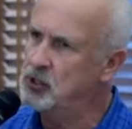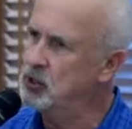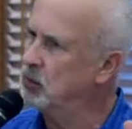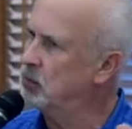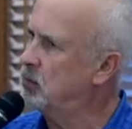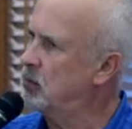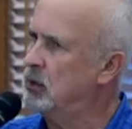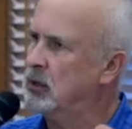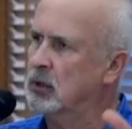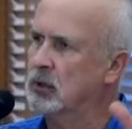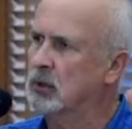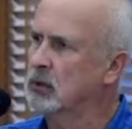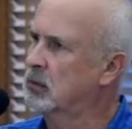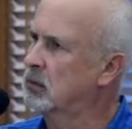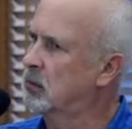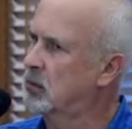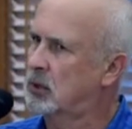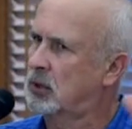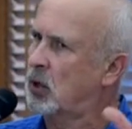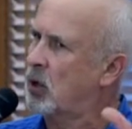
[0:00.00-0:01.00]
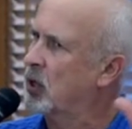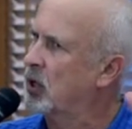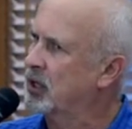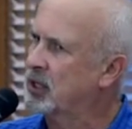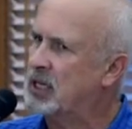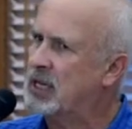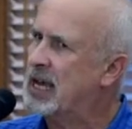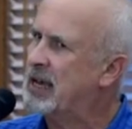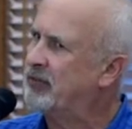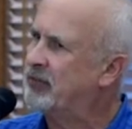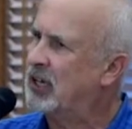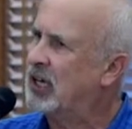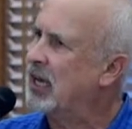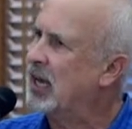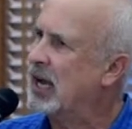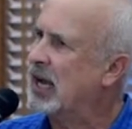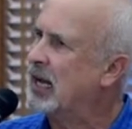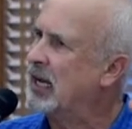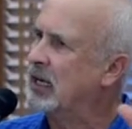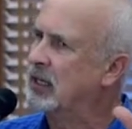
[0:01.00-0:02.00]
You, you don't call the
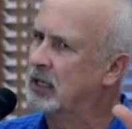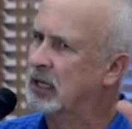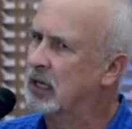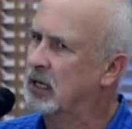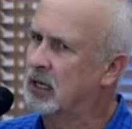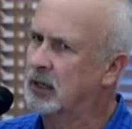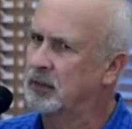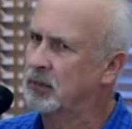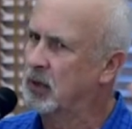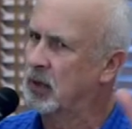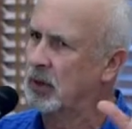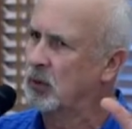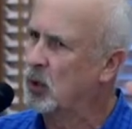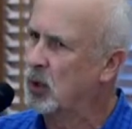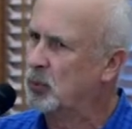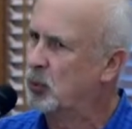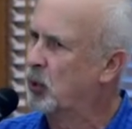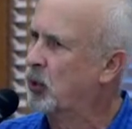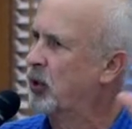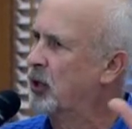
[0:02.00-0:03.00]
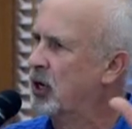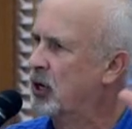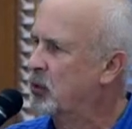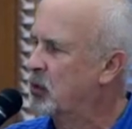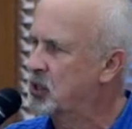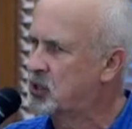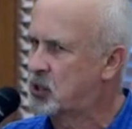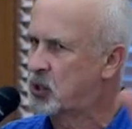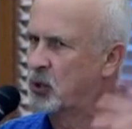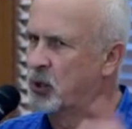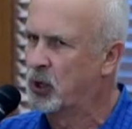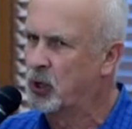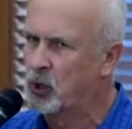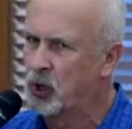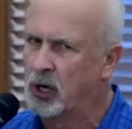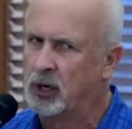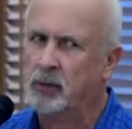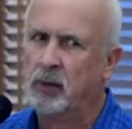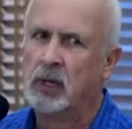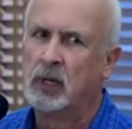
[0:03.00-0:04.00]
FAA and get a, a report on what's going
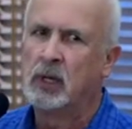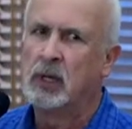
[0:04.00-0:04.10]
on.